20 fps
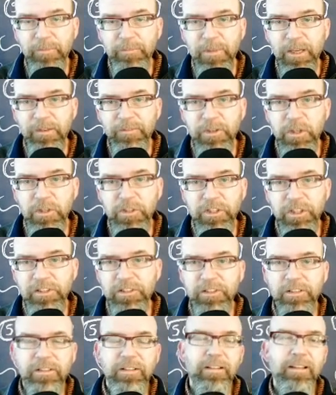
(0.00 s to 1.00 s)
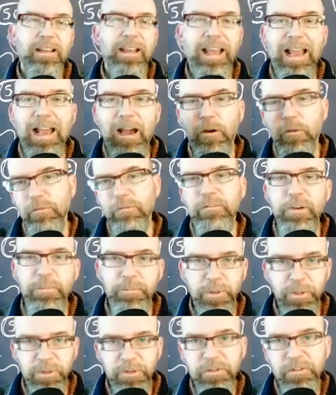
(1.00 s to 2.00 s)
But if you're just out
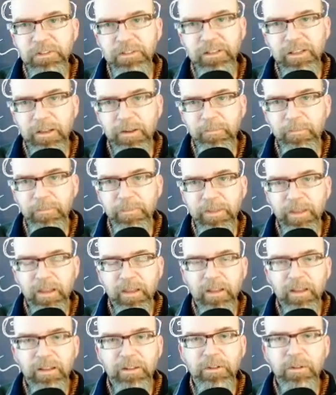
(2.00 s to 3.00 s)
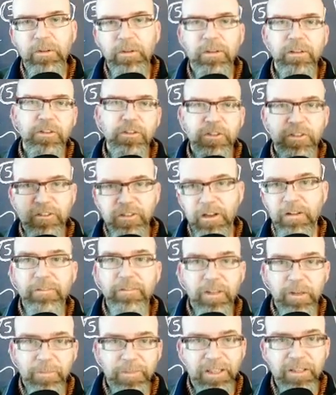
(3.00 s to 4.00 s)
reproducing them, you can shove
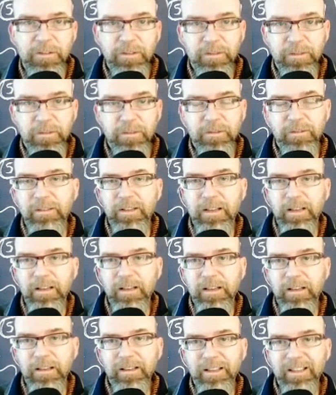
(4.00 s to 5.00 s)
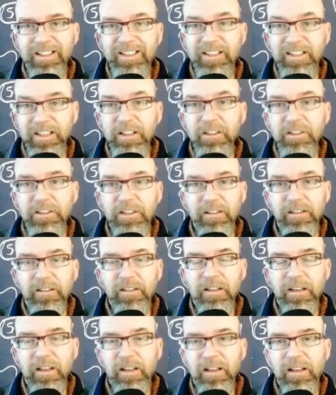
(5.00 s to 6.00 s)
them into uh, extinction
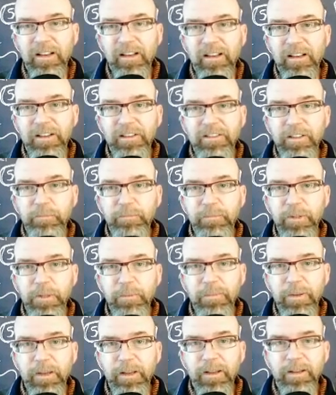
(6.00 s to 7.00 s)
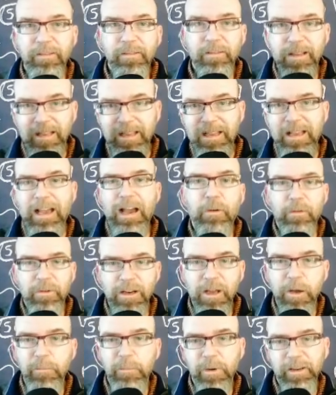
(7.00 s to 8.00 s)
uh, simply by
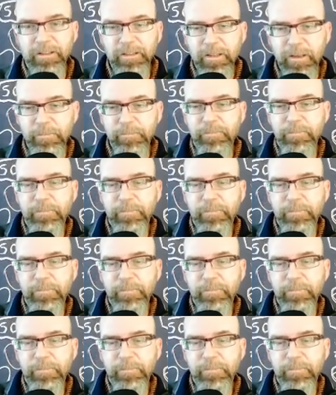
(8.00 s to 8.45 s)
outnumbering them